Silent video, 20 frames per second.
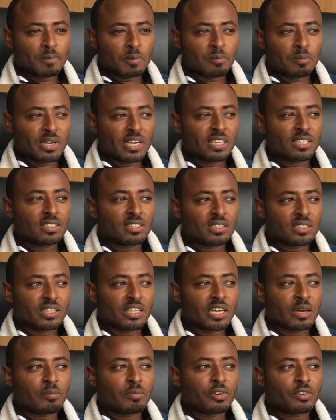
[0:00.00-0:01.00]
planned a
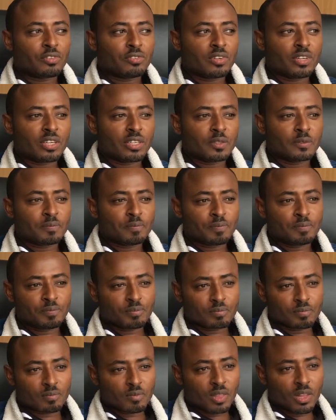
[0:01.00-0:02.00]
number of
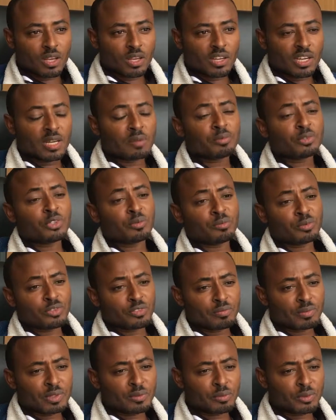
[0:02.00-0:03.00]
capital
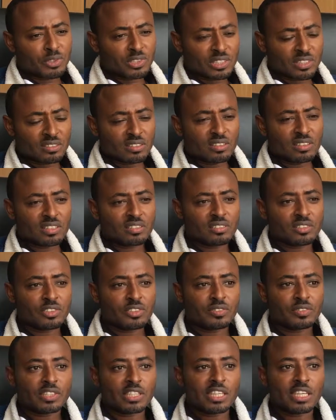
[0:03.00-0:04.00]
improvement projects in the city
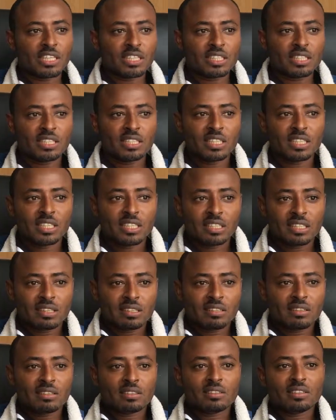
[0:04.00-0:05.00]
of Kigali
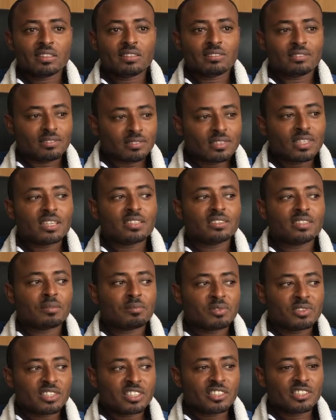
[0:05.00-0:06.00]
that at some
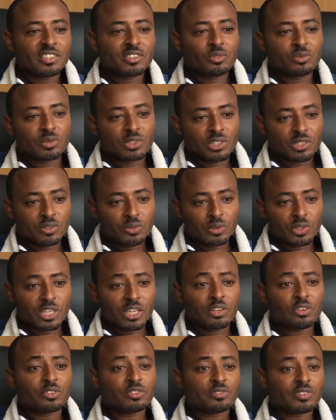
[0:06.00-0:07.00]
stages we
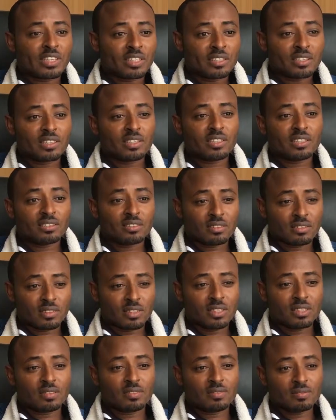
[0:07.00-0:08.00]
cannot find
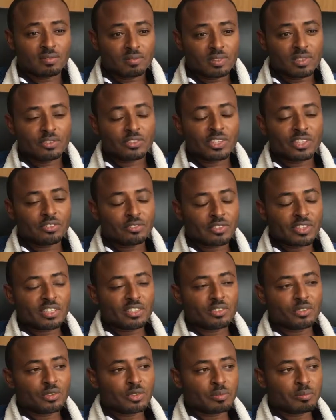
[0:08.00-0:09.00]
the right
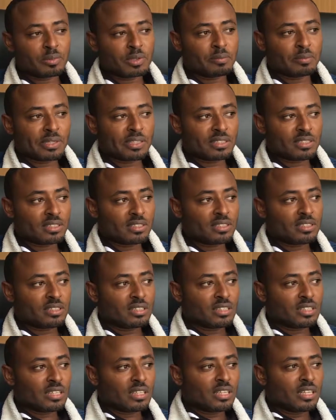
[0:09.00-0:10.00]
funds to implement.
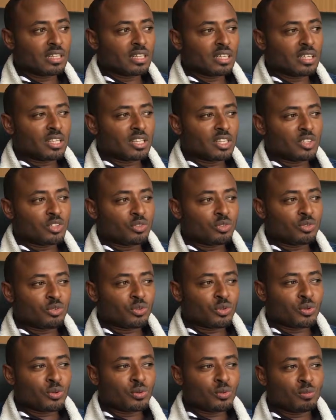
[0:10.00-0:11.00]

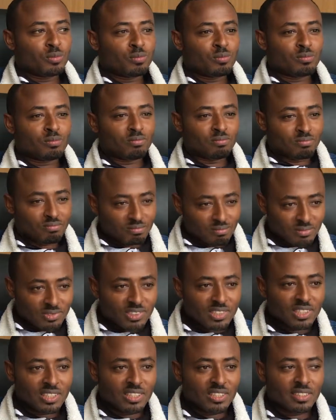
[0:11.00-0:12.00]
So
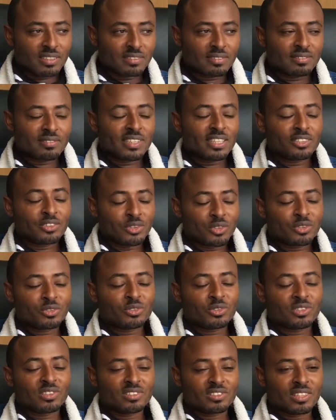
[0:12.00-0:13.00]
that
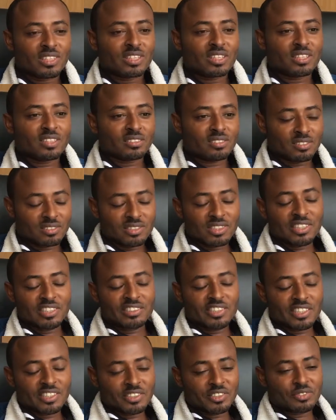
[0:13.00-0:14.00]
also is still a
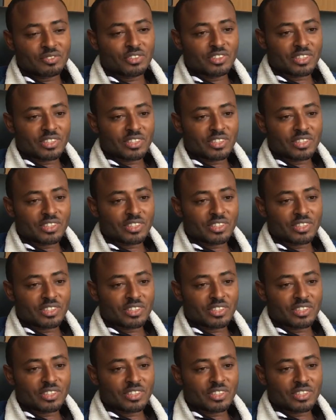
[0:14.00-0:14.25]
challenge for